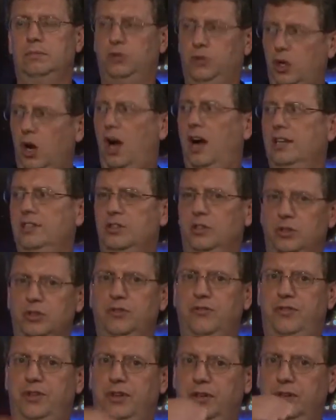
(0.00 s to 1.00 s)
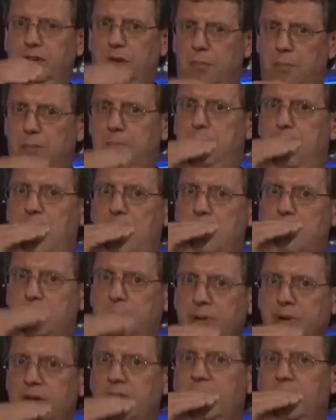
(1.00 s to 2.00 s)
jostle, you'd feel a little bump,
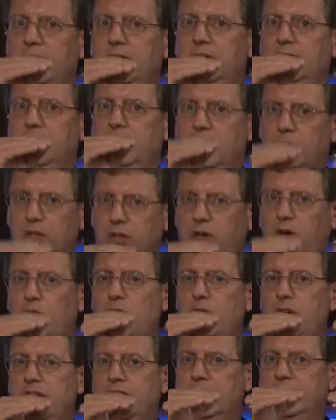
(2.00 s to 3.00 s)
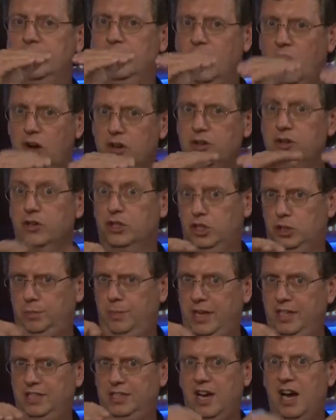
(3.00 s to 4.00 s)
you know, occurring in, on your
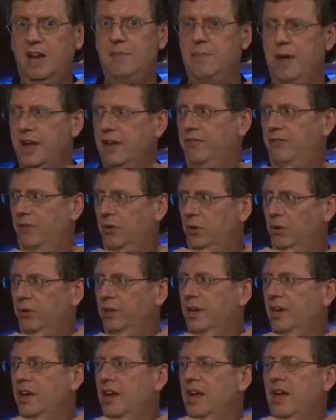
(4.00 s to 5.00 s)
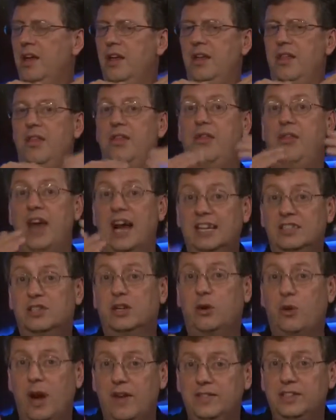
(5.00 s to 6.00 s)
space-time manifold. That's a
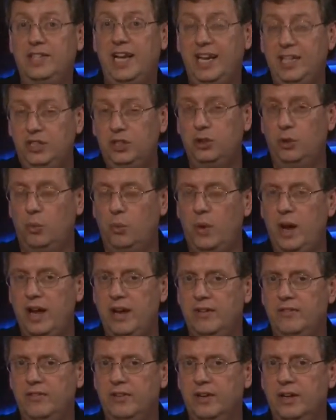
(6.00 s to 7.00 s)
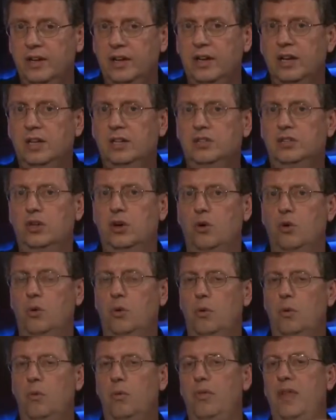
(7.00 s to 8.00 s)
gravitational wave. So
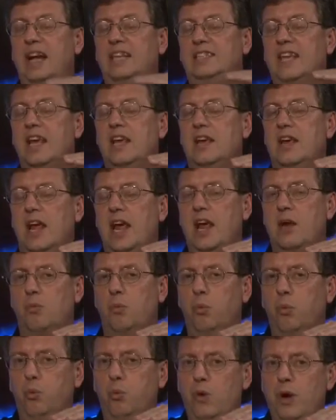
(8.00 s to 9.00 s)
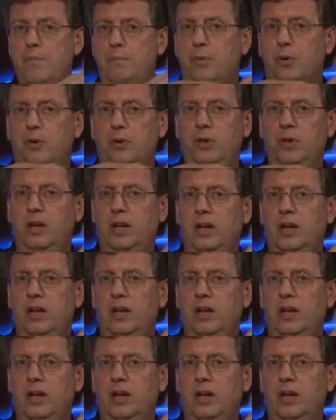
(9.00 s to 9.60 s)
that's a, a ripple